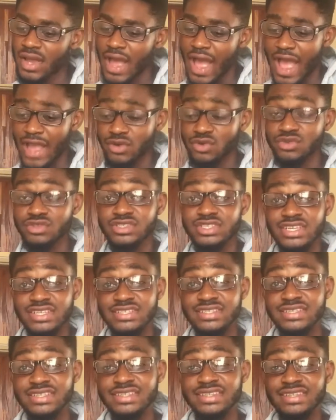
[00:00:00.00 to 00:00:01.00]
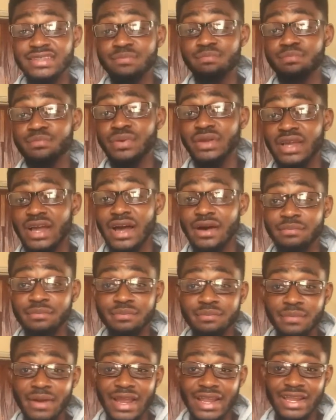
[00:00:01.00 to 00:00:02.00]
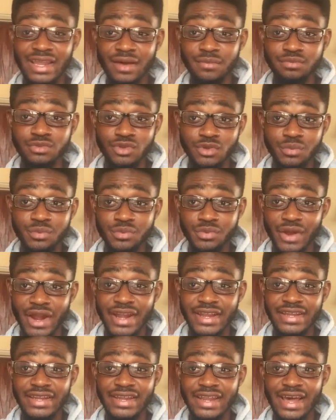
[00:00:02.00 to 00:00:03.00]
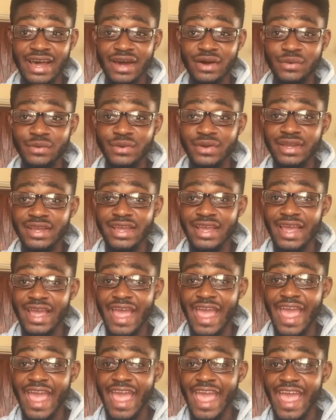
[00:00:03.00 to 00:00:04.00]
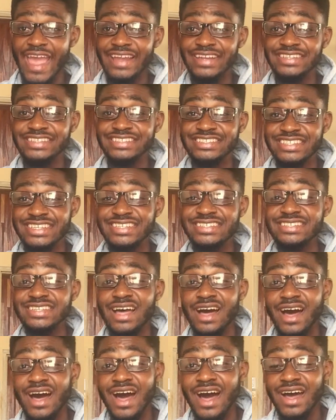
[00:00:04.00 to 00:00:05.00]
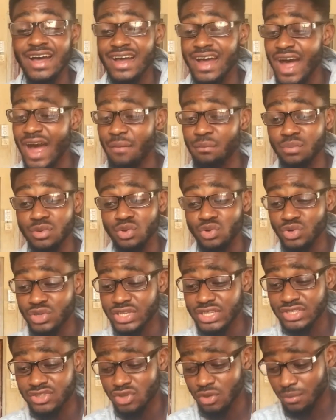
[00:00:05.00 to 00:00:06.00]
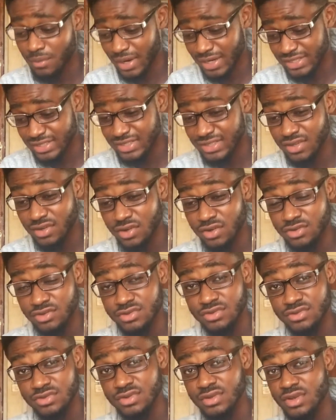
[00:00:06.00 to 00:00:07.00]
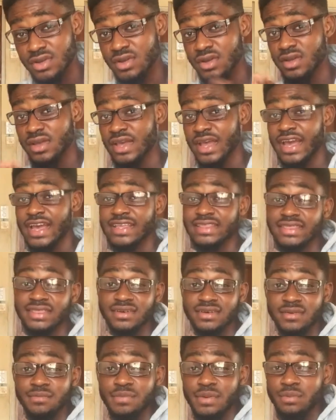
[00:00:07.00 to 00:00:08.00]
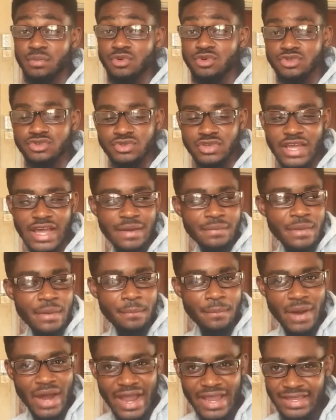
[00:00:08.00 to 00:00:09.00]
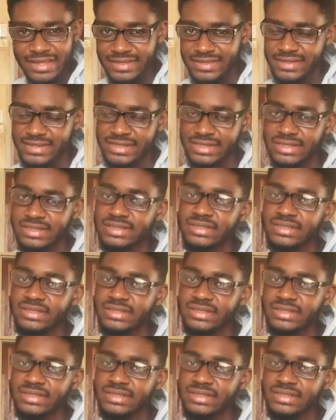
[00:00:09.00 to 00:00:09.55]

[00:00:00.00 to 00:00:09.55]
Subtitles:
I could just pick up my laptop right now and just upload it on my status and tell people to come and buy it.